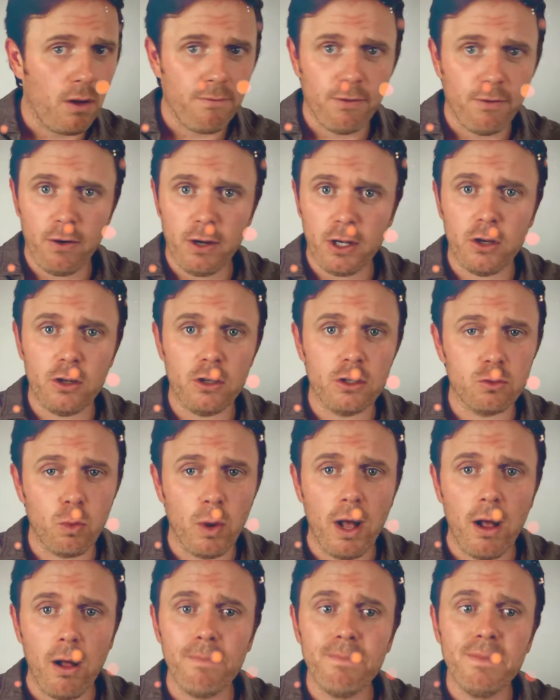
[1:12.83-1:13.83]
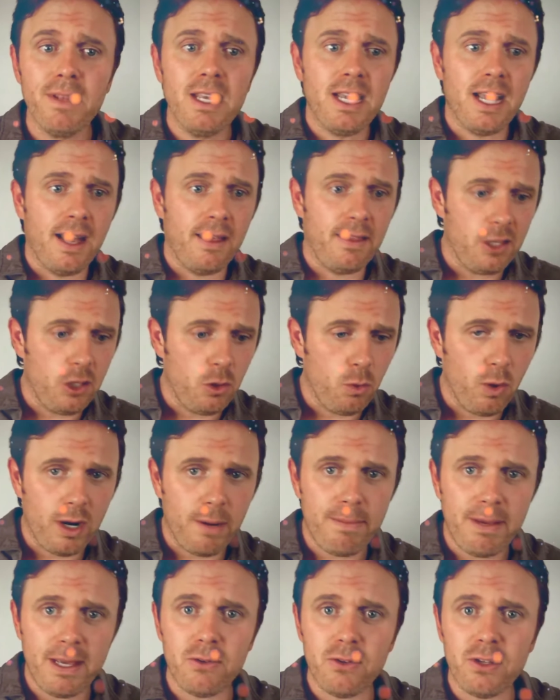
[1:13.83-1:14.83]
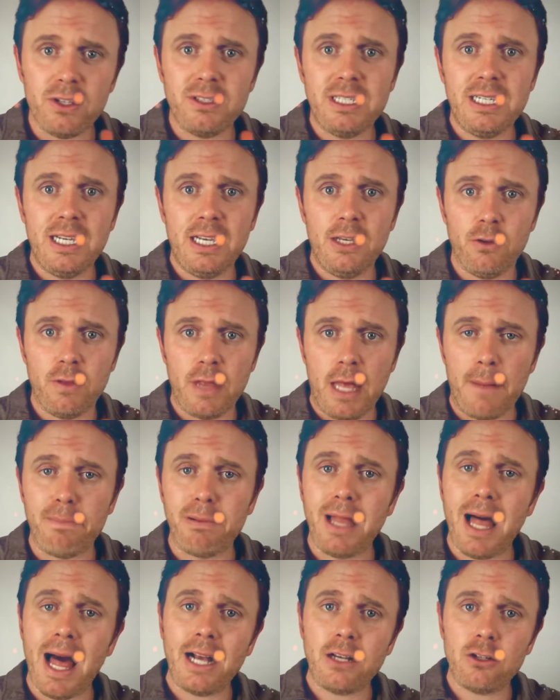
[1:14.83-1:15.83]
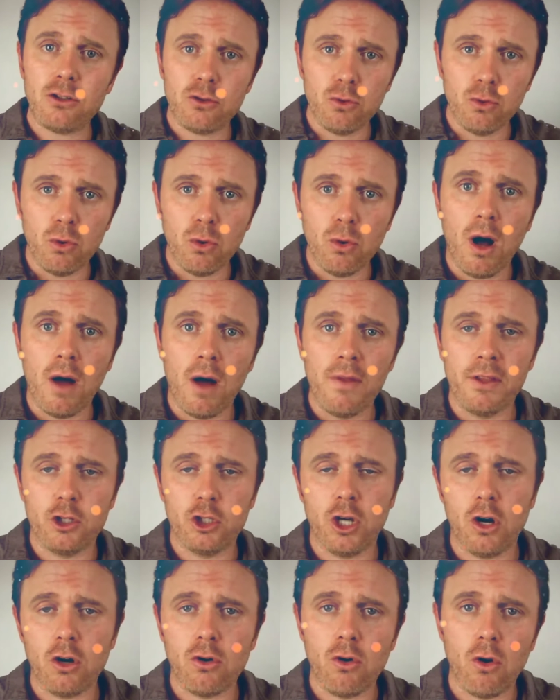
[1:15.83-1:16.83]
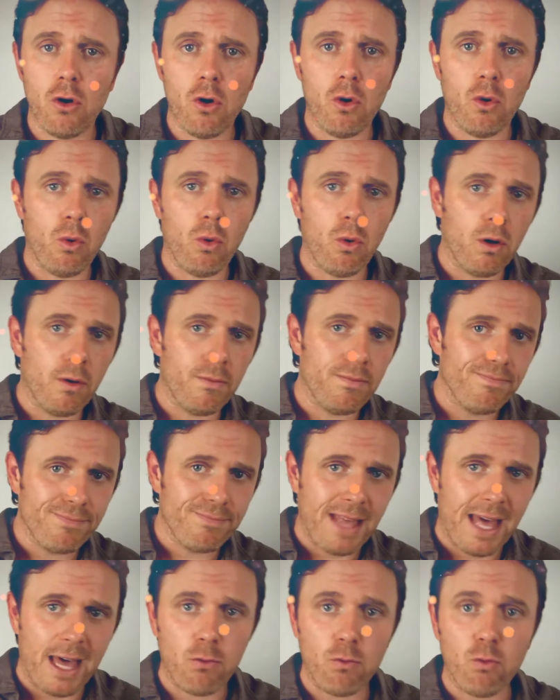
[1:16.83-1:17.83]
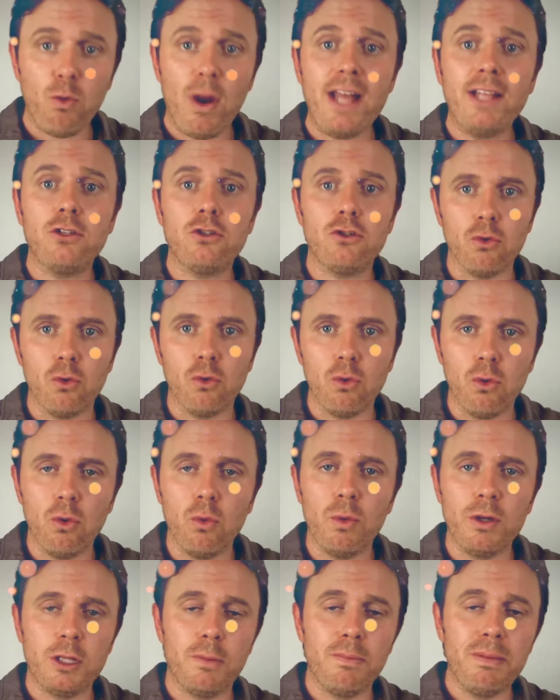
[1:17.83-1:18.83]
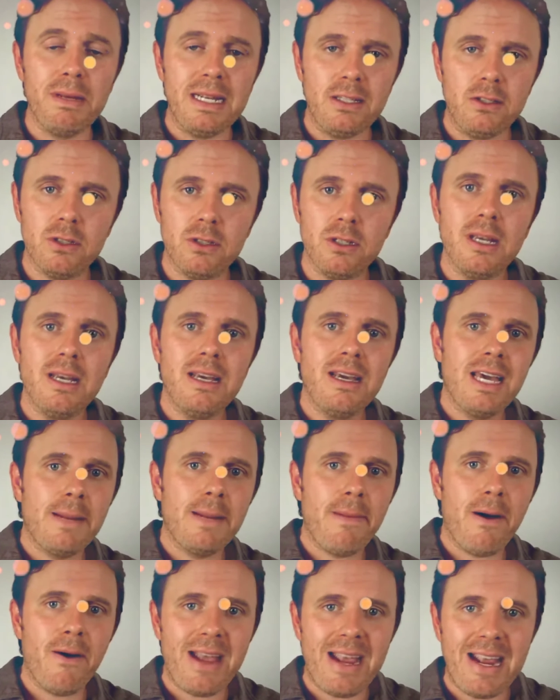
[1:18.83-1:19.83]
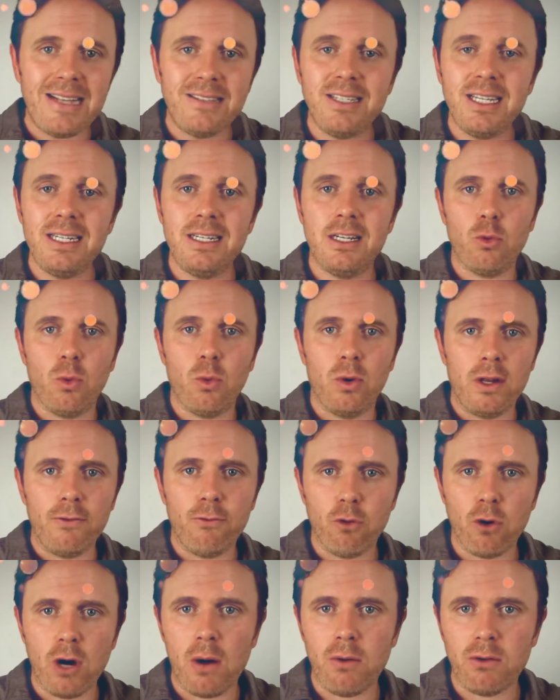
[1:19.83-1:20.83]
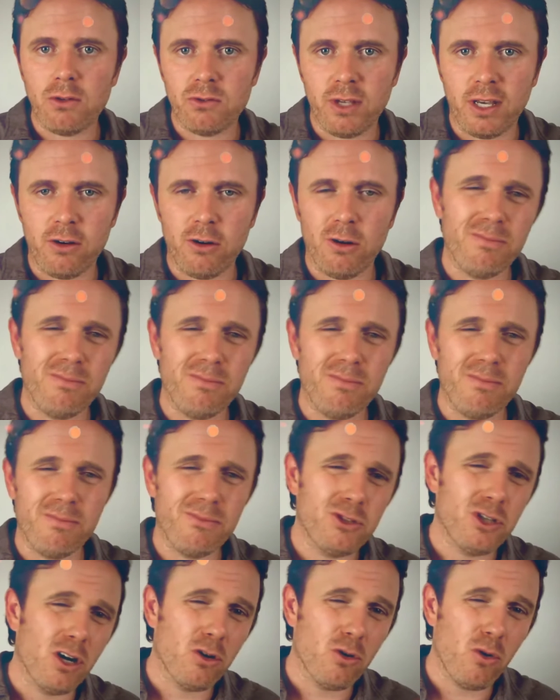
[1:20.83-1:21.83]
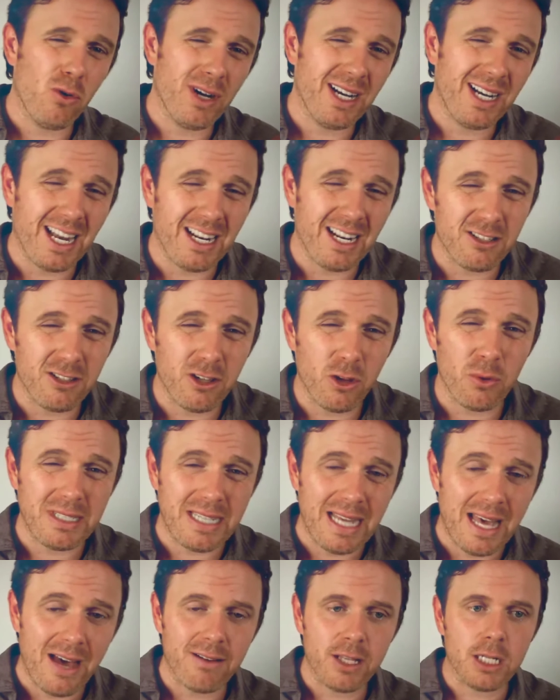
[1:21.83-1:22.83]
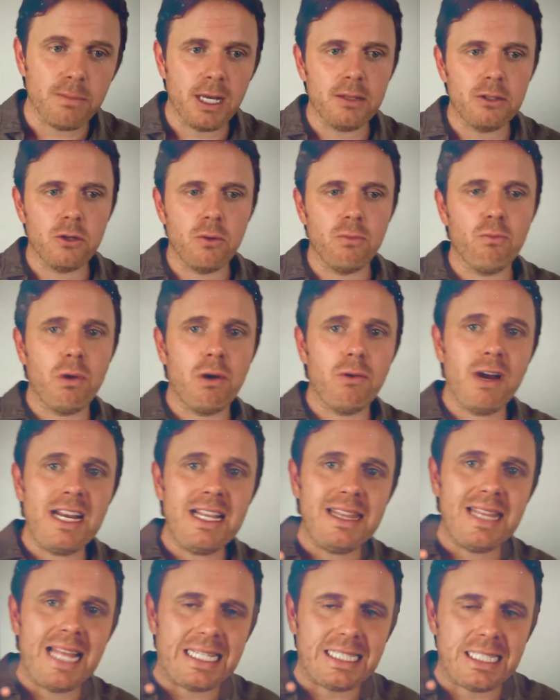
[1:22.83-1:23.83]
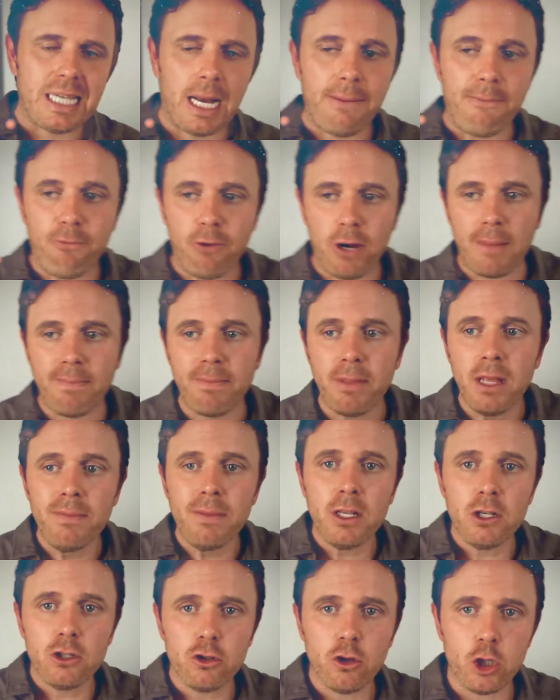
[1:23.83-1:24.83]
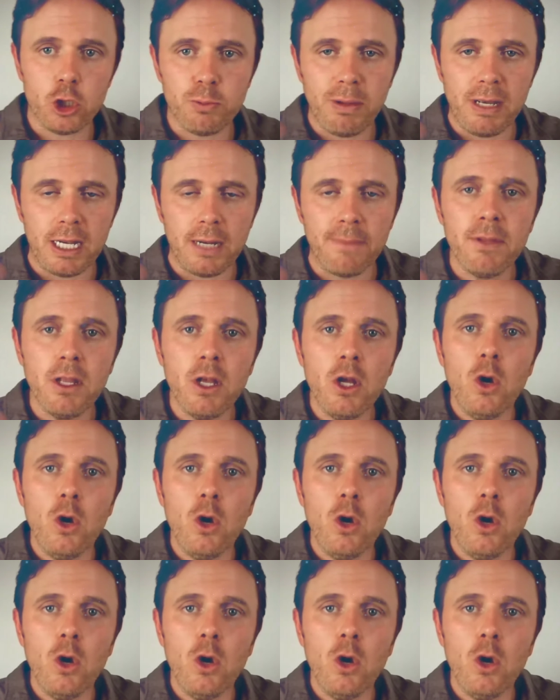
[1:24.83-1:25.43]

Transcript: Very good as well. And then you want to be able to see either that black stool on the charcoal or that red stool with the beets in about 18 to 24 hours later. Charcoal can kind of slow it down a little bit. So right in that time frame, so to speak.